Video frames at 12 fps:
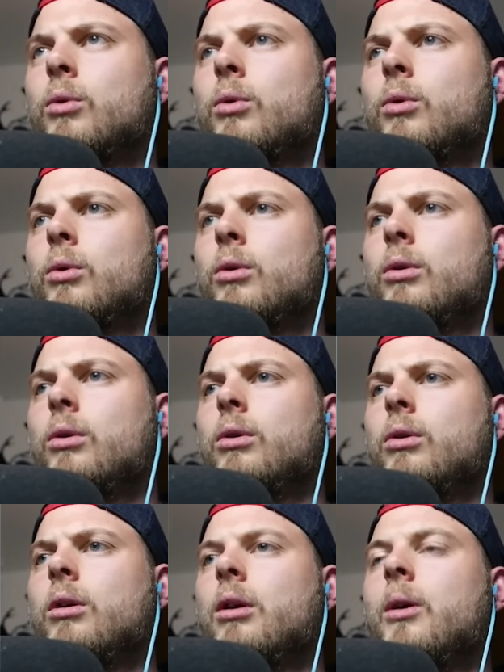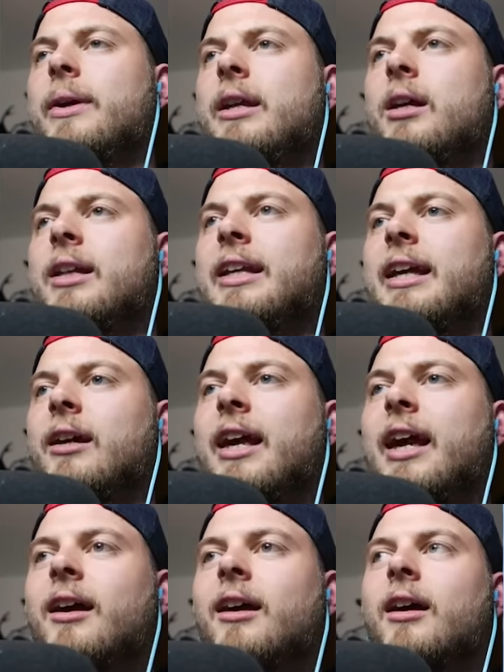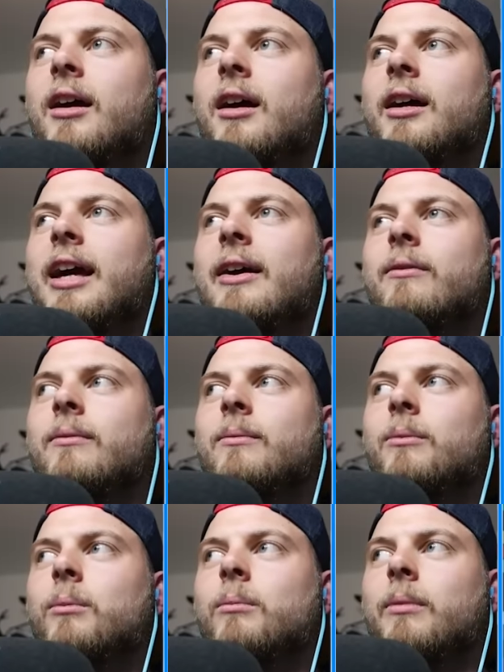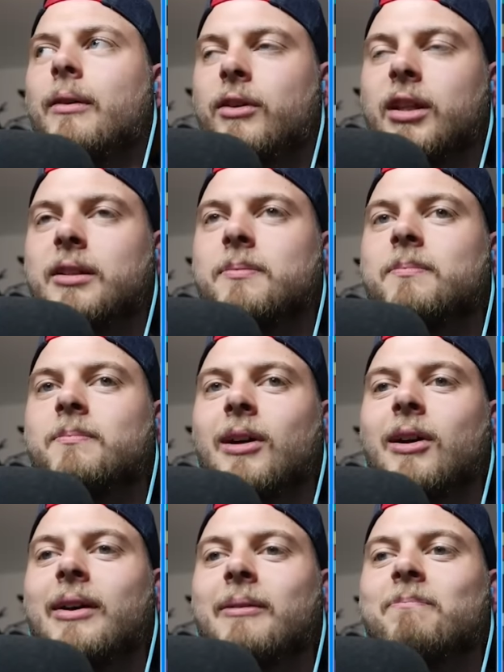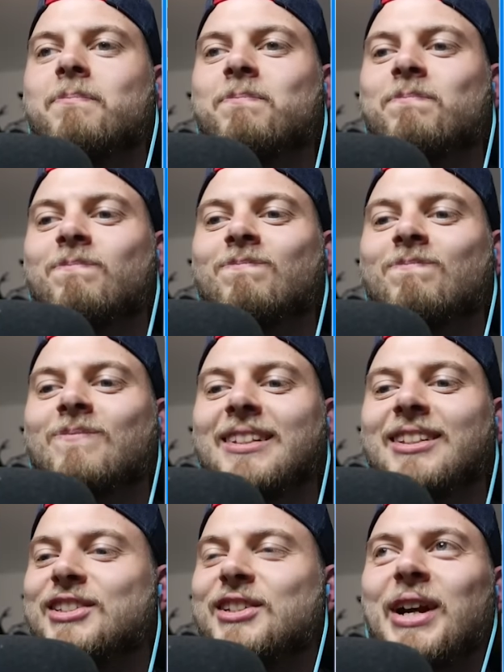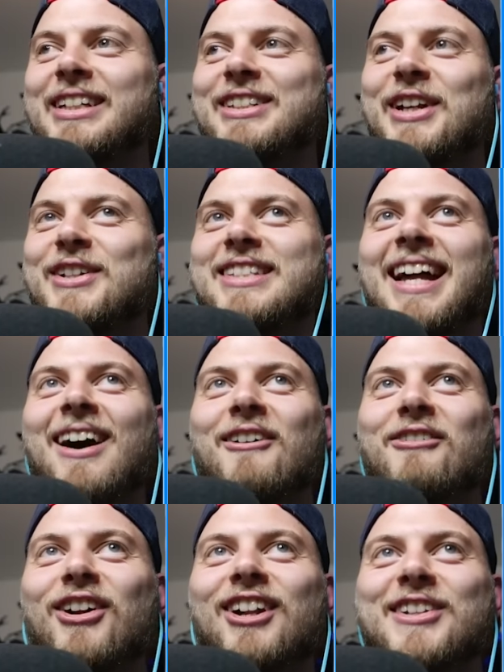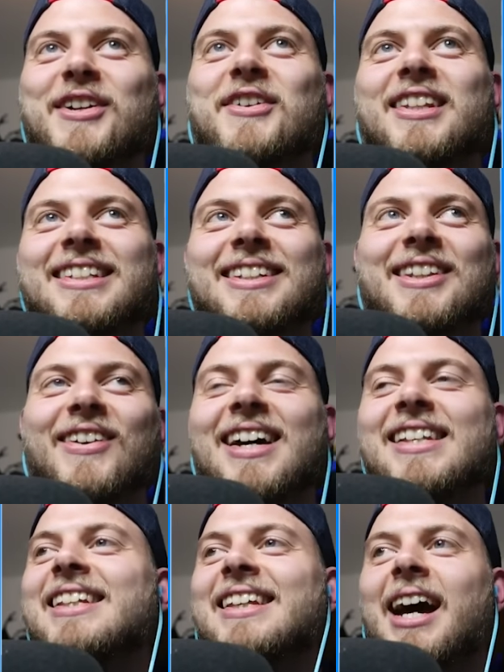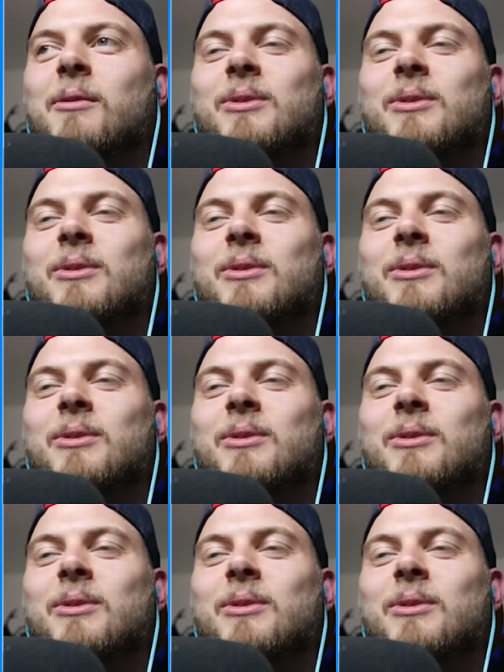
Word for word: Ooh. Oh, I went early. Okay. Okay, I've got this. There's no excuse right now, you can see. There's no excuse now, I've got to do this, otherwise I